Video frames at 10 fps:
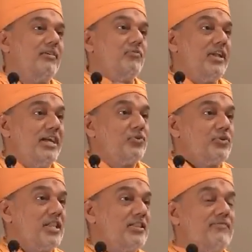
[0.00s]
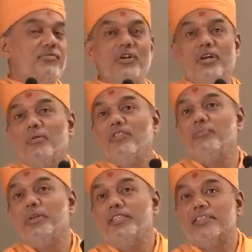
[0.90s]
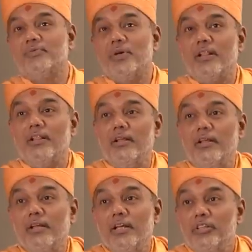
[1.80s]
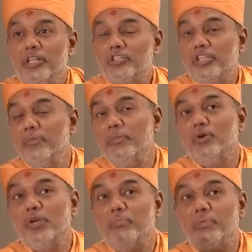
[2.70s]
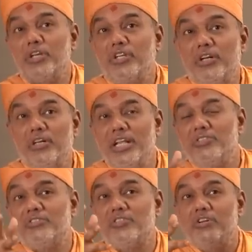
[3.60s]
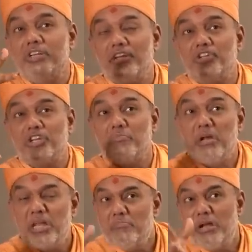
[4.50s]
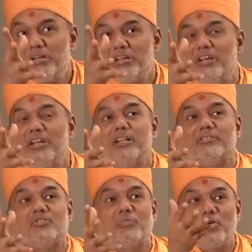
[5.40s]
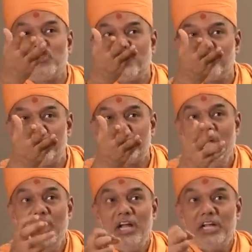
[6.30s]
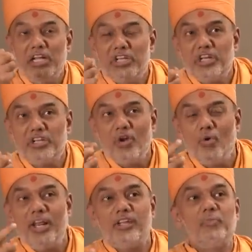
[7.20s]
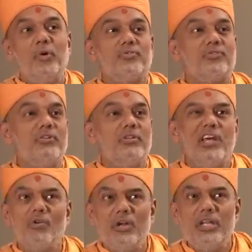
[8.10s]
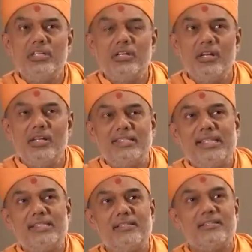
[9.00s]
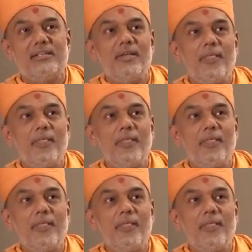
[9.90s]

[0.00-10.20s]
would like to tell them for a couple of minutes as well. They slip into depression, tense, tension, many mental illnesses because of this digital overexpose. They are called digital diseases